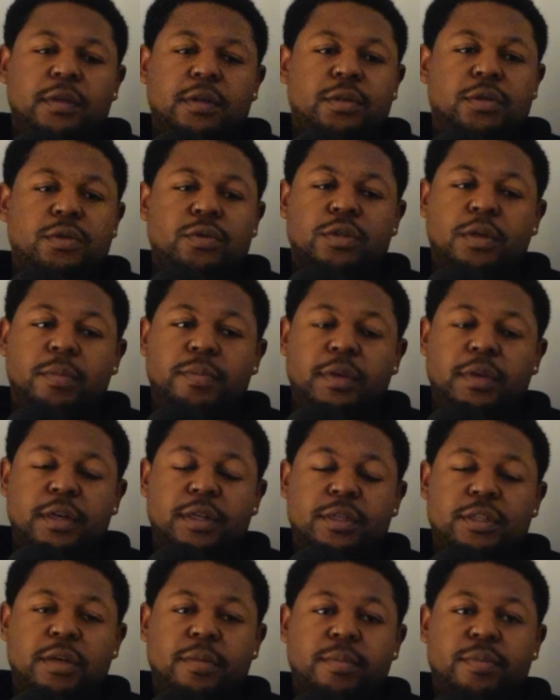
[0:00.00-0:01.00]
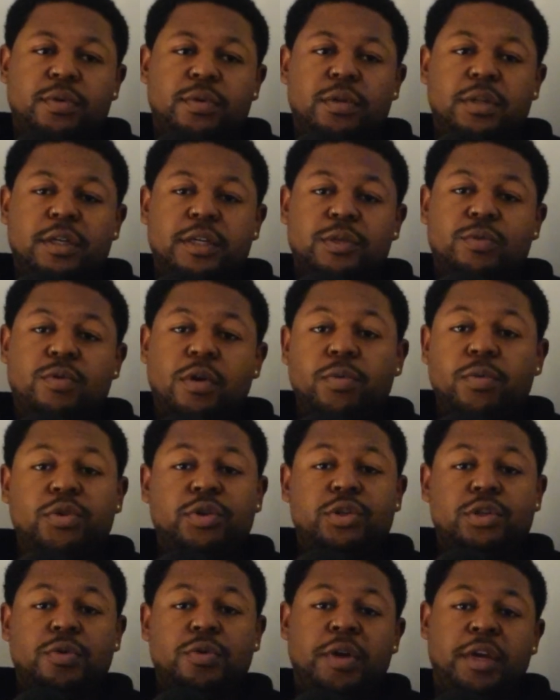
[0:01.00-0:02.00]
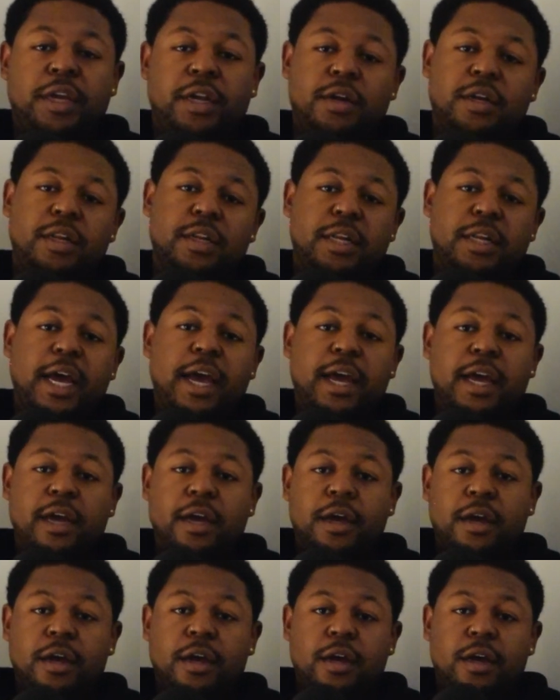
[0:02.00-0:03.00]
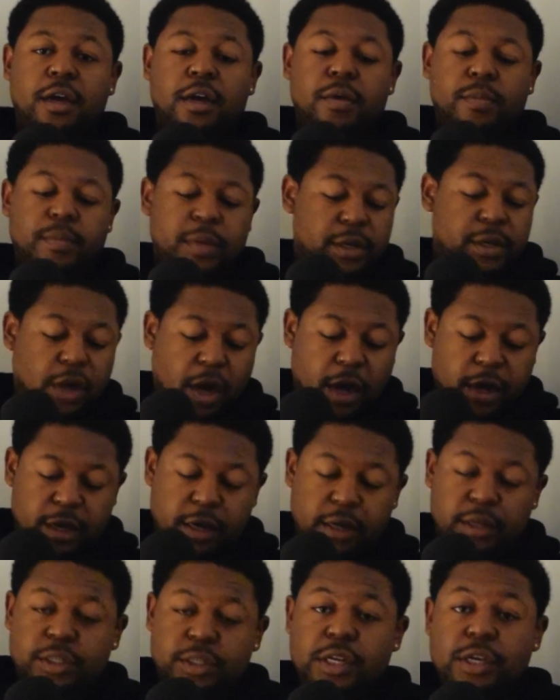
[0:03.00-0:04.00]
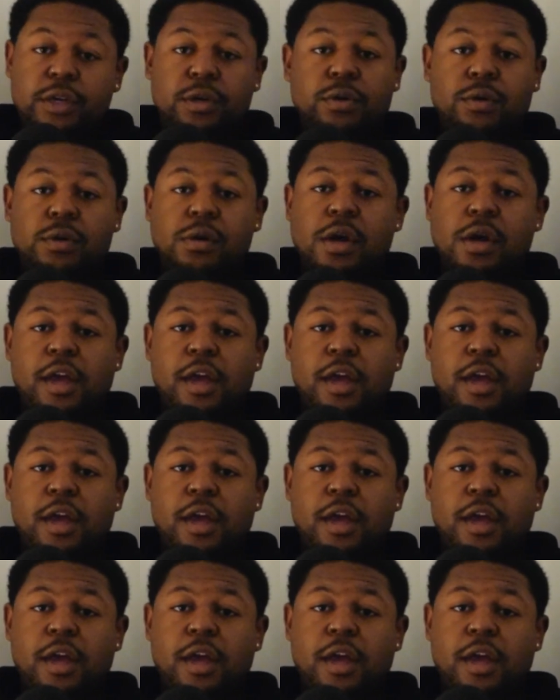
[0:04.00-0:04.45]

do something as simple as what we're doing here today. Me talking to you,